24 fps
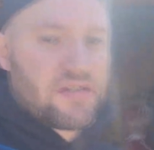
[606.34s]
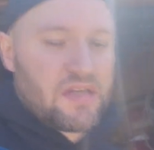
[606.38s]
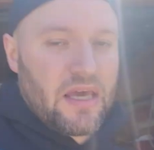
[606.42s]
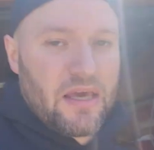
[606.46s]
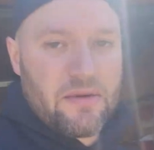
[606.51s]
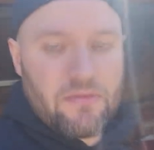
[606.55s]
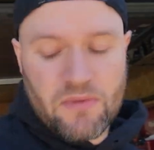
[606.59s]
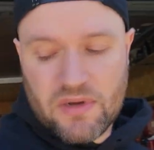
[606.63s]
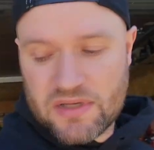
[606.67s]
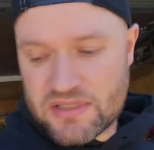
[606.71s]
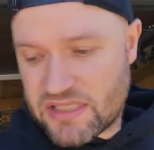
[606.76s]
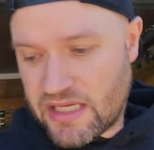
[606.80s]
I,
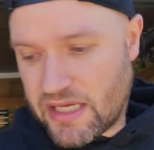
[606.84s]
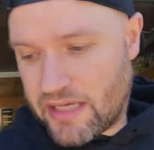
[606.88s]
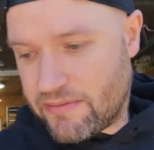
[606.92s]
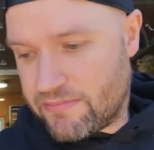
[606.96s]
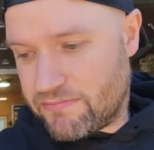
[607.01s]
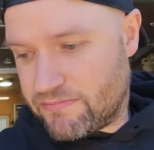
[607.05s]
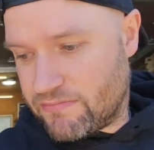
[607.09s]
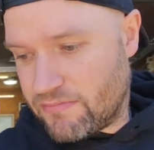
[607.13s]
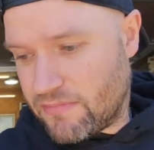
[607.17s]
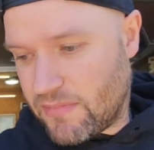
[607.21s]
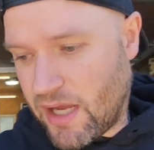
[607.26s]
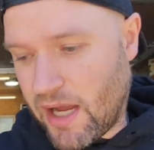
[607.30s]
once I
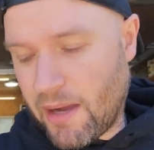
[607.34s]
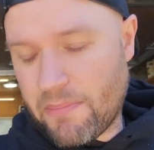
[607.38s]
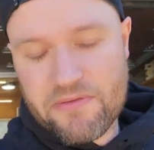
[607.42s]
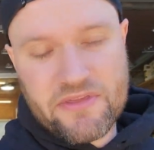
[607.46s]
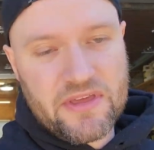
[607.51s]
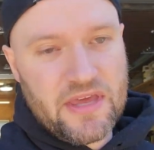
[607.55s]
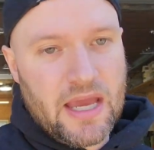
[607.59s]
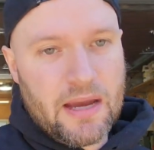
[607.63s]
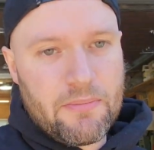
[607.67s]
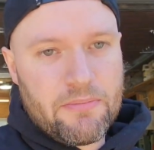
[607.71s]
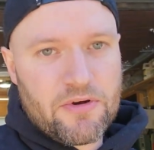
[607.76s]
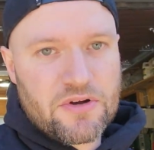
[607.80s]
upped
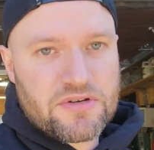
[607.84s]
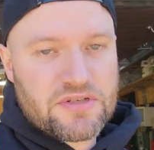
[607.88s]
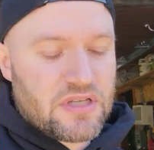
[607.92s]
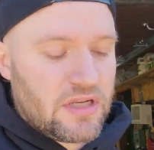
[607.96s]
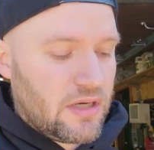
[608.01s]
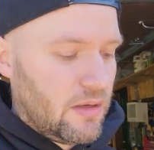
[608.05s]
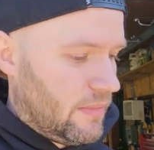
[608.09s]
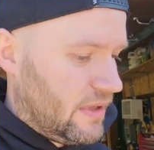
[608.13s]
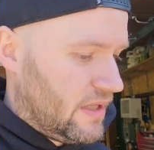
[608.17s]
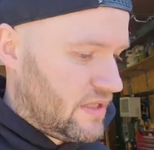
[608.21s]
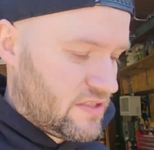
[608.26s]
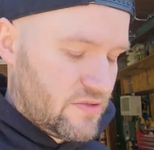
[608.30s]
the amperage a
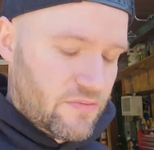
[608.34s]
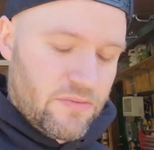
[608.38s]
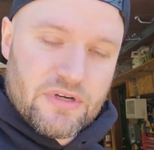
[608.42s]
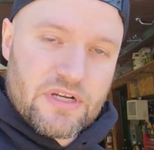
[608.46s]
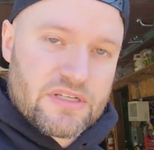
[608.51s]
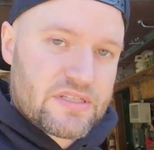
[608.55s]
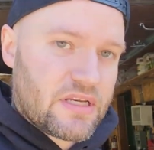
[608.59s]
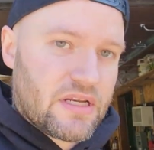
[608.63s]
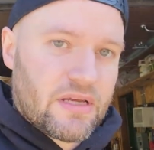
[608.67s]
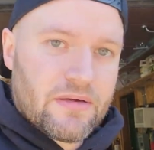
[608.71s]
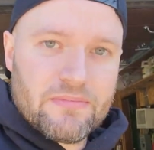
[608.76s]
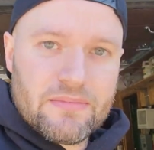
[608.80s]
little bit, so we're
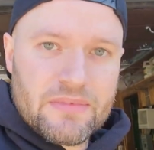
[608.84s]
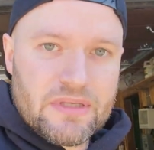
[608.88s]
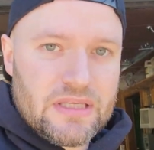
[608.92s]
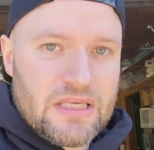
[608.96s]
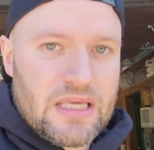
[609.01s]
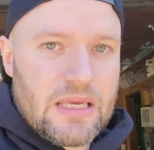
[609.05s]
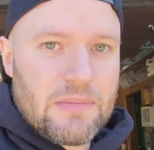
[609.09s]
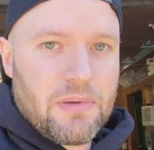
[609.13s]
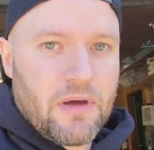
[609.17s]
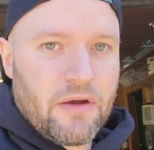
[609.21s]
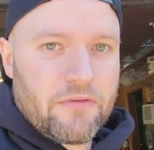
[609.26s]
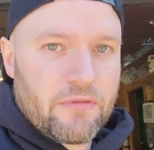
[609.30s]
just gonna
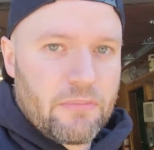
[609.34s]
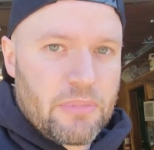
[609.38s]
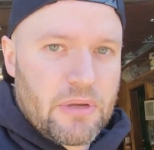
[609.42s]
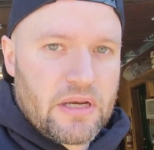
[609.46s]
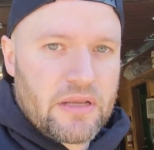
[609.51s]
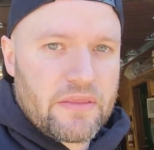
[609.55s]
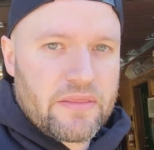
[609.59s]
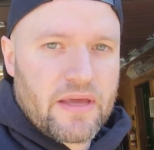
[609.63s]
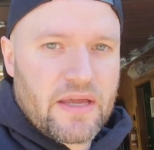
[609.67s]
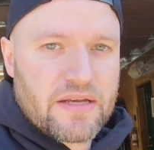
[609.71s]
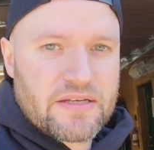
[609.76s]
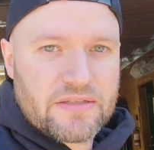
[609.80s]
keep on
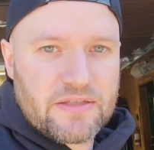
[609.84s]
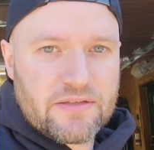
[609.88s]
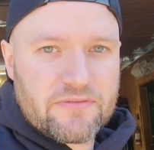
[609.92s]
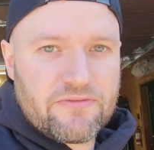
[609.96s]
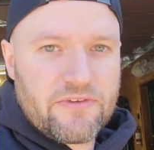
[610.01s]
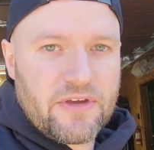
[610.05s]
repeating that until it